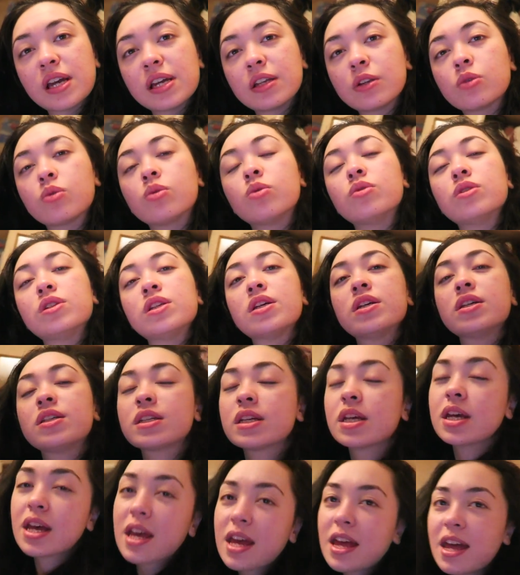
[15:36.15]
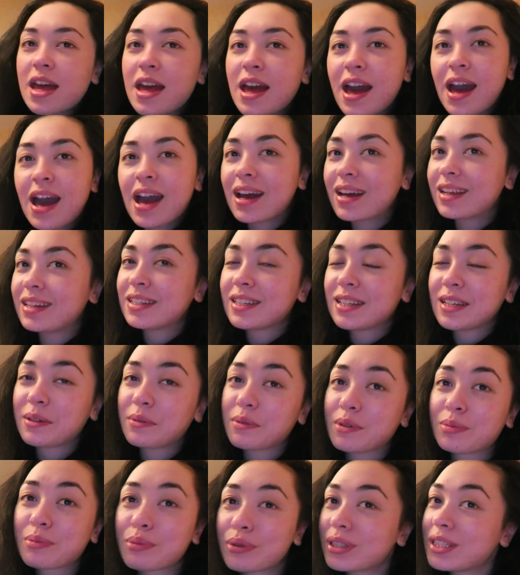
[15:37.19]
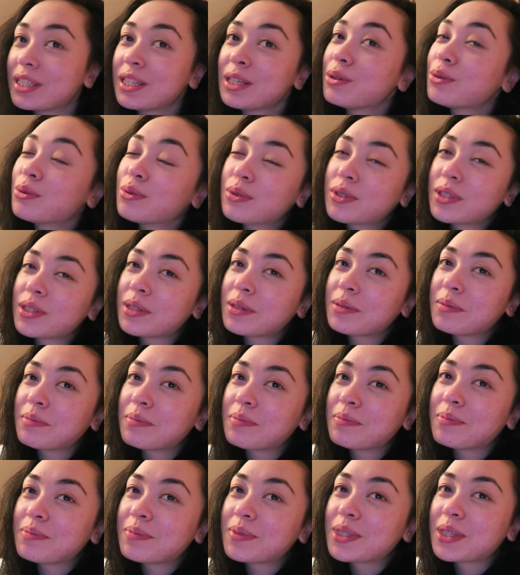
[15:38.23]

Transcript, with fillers: headquarters, and it was pretty awesome.